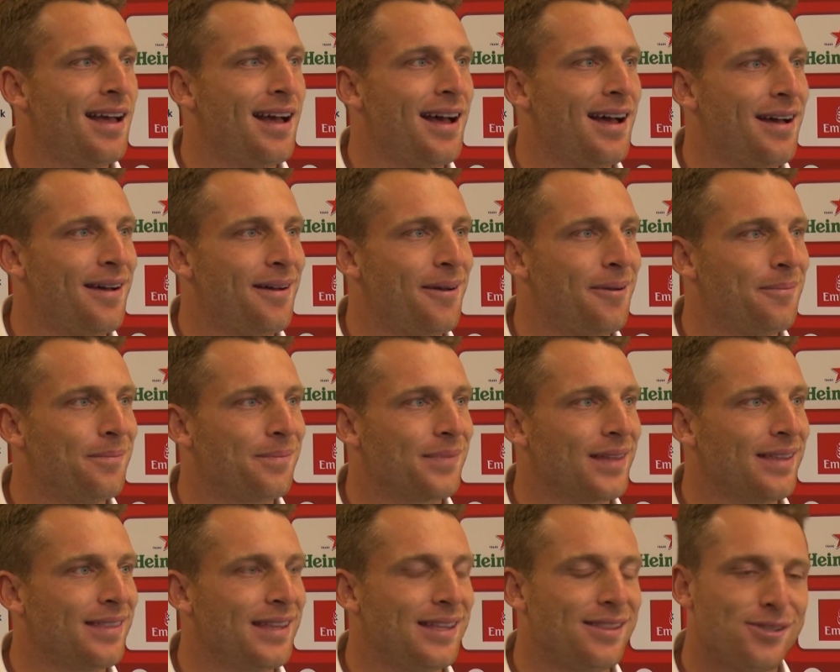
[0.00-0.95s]

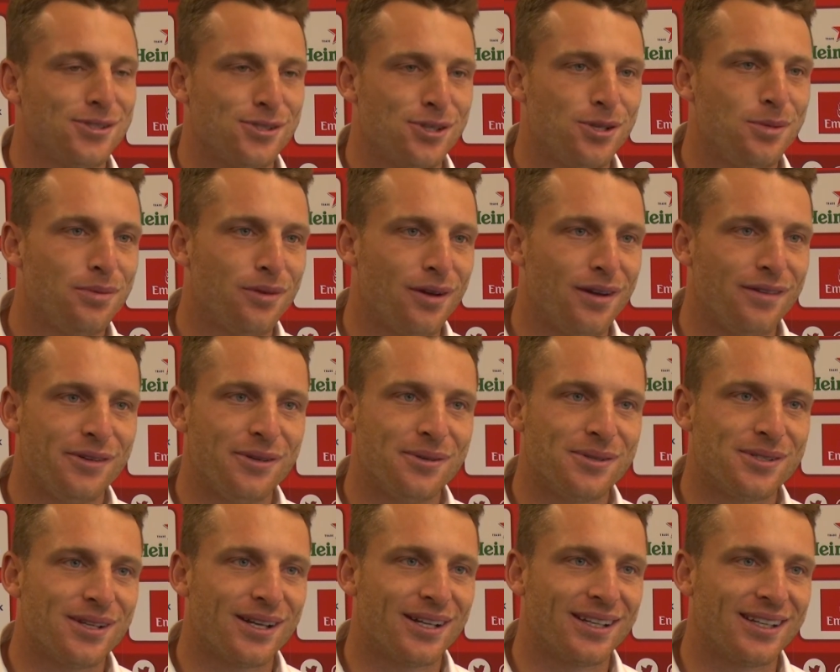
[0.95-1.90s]
And then the super over, it
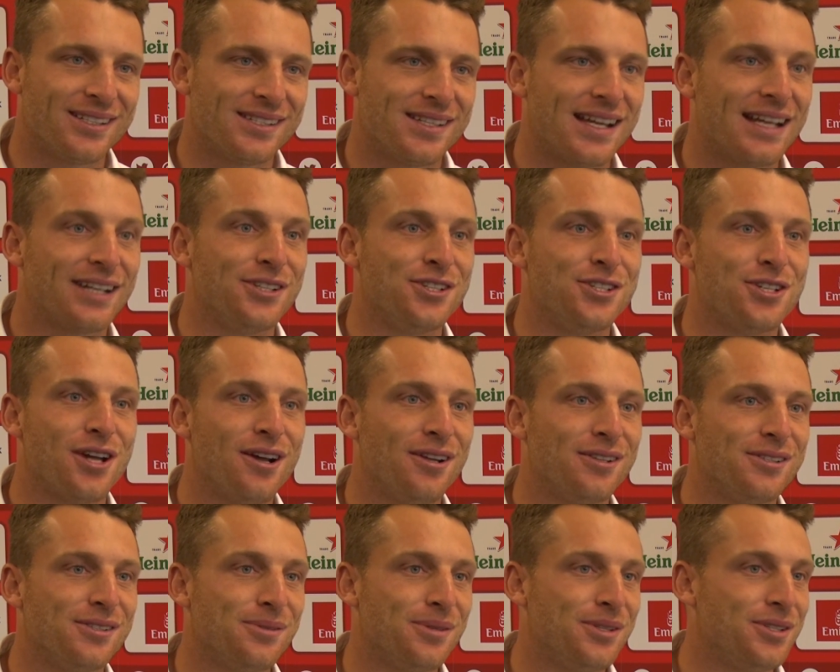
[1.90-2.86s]
was like a second
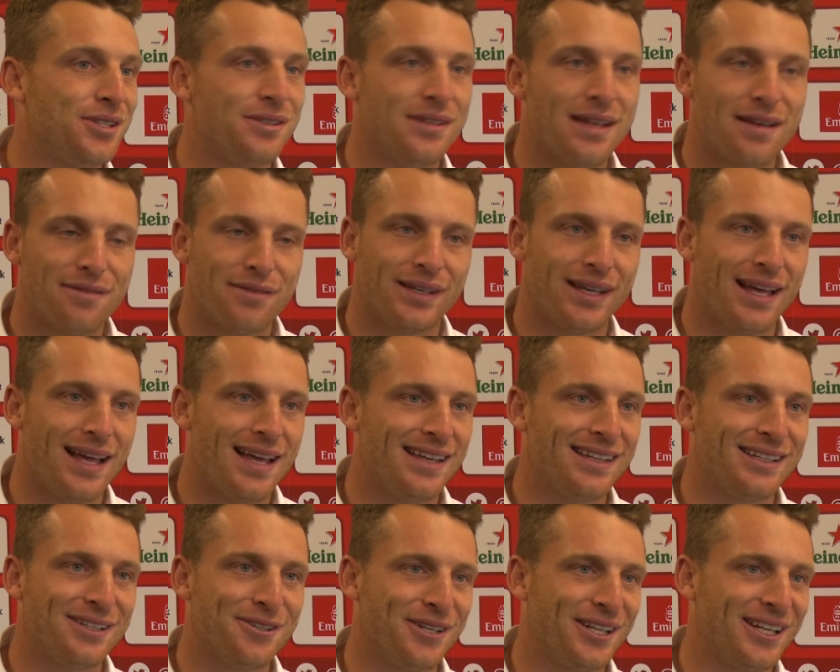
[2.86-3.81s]
chance, which you never get
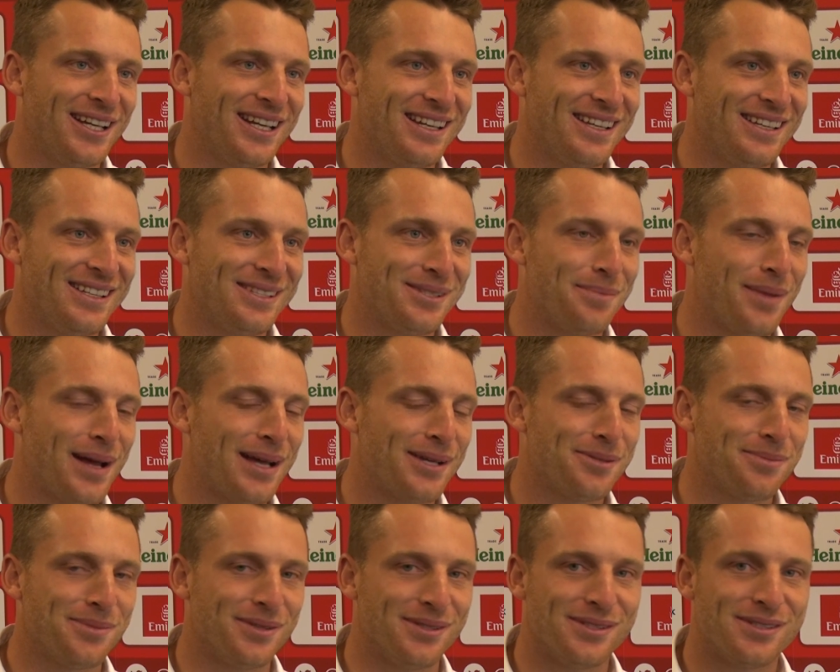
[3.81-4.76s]
in cricket as a
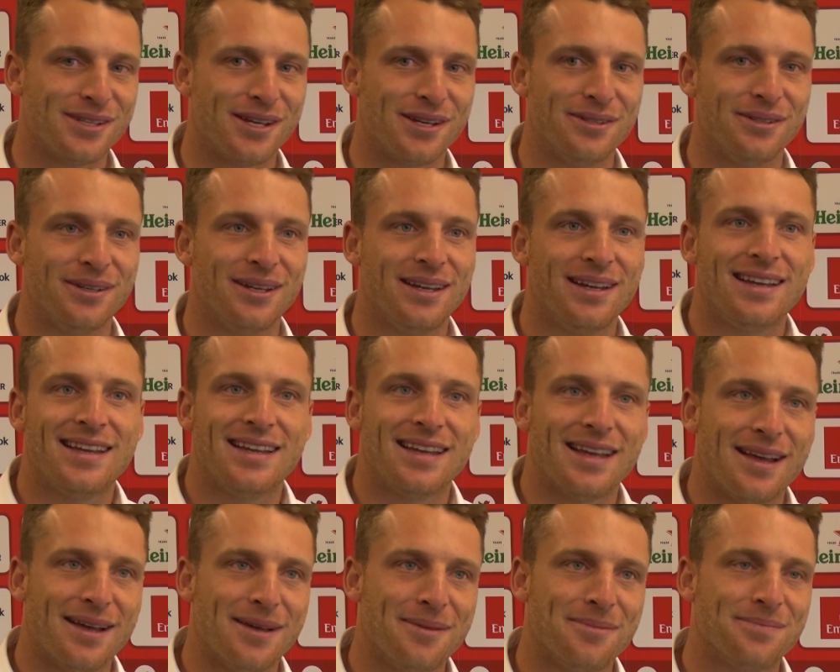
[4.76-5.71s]
batsman. So
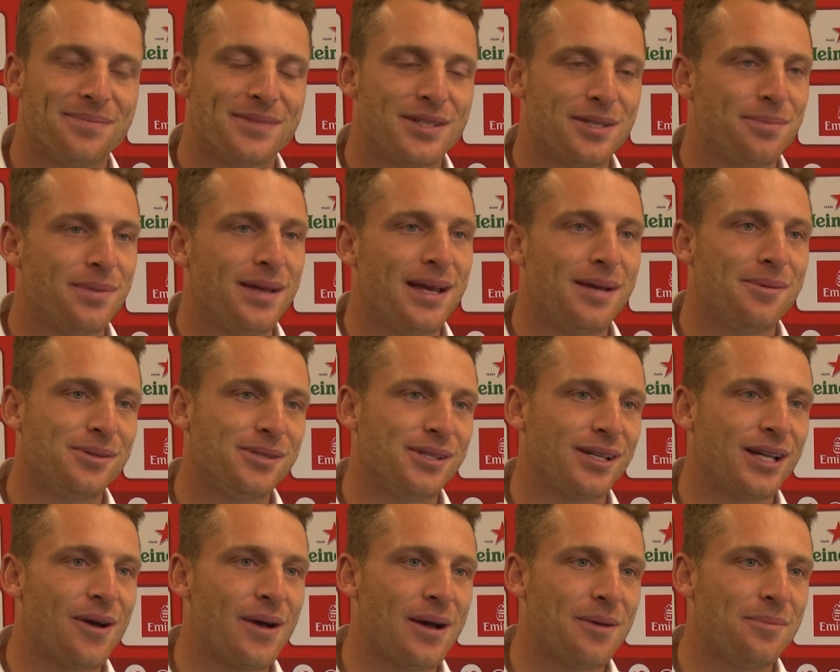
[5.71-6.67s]
to be able to
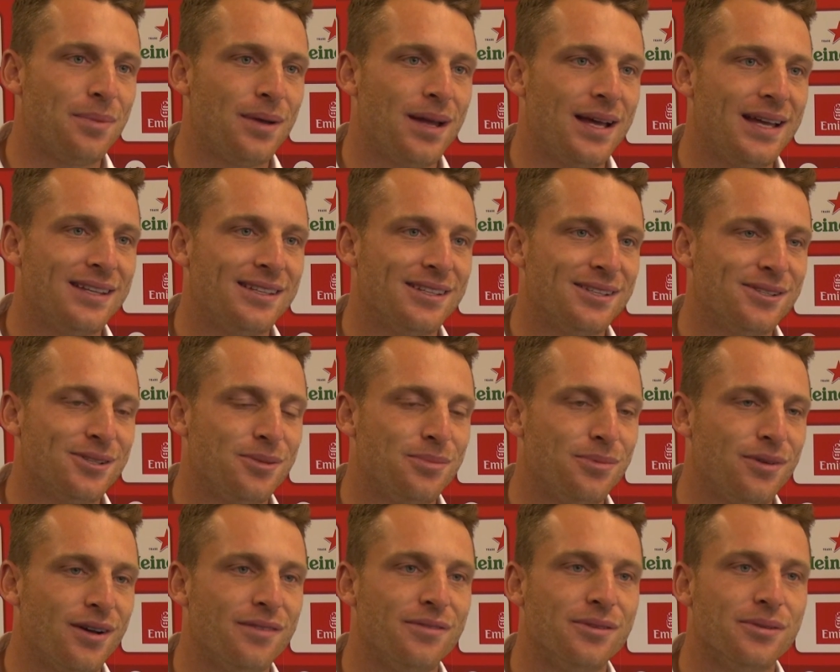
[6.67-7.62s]
go out and play in the
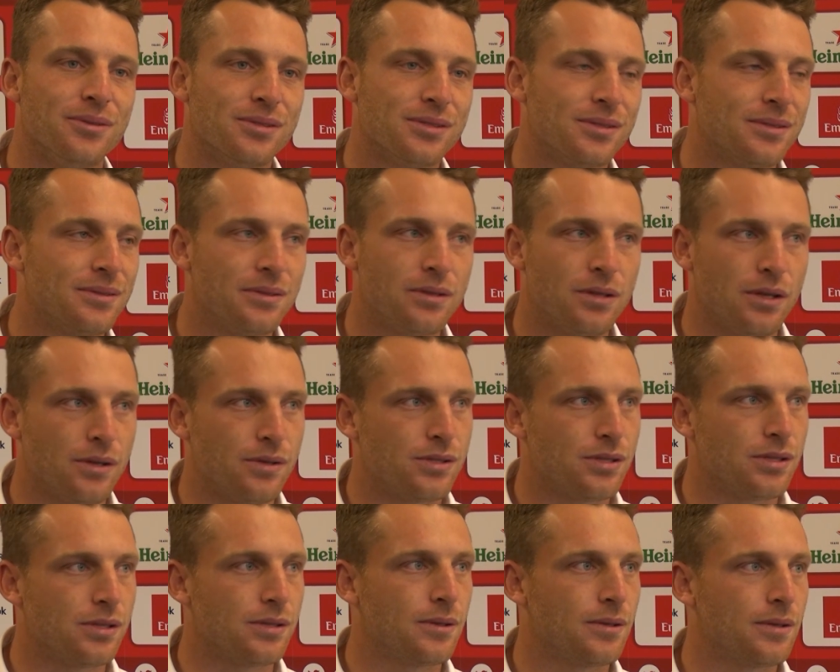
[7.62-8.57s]
super over was
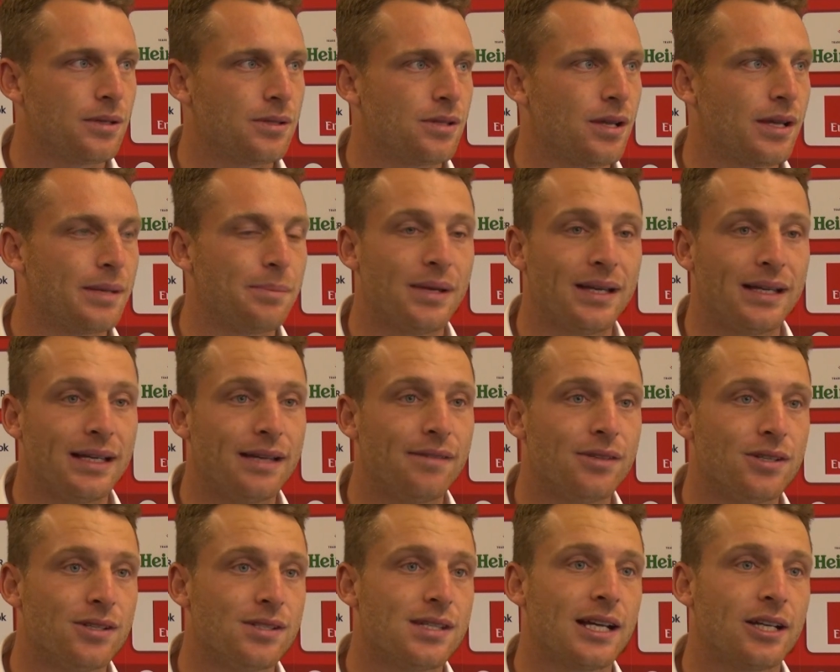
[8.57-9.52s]
like being
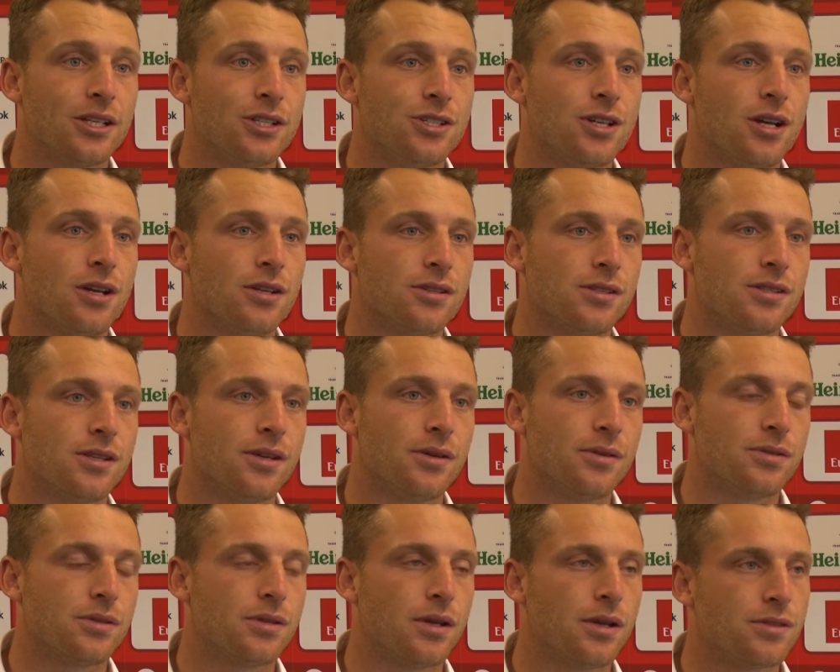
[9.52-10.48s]
given a second chance. So
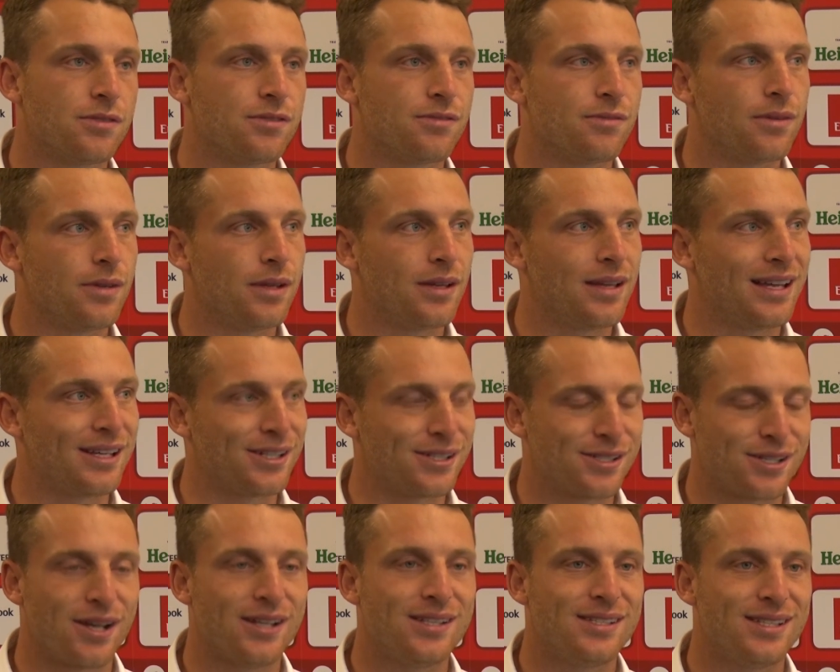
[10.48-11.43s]
I was
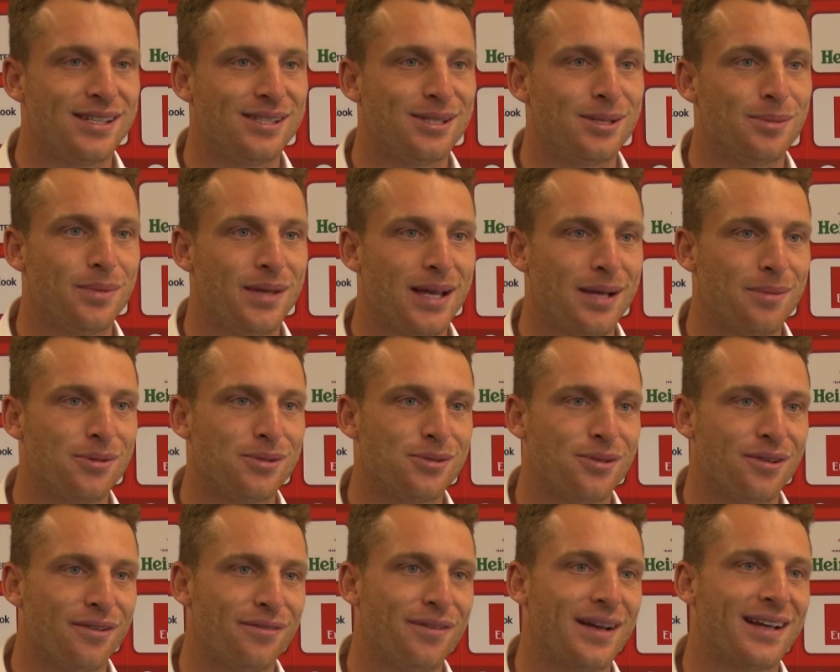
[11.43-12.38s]
excited to be able
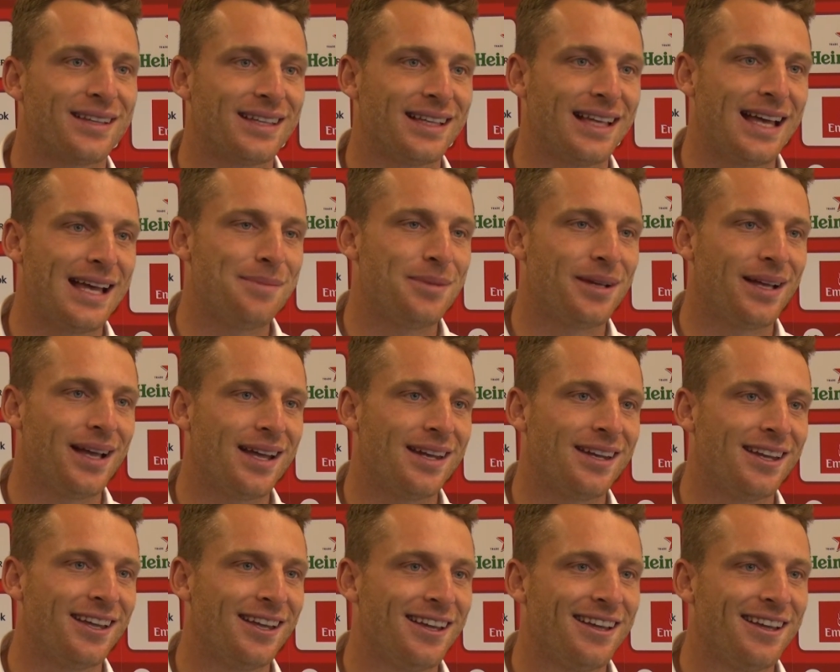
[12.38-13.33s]
to affect the game again.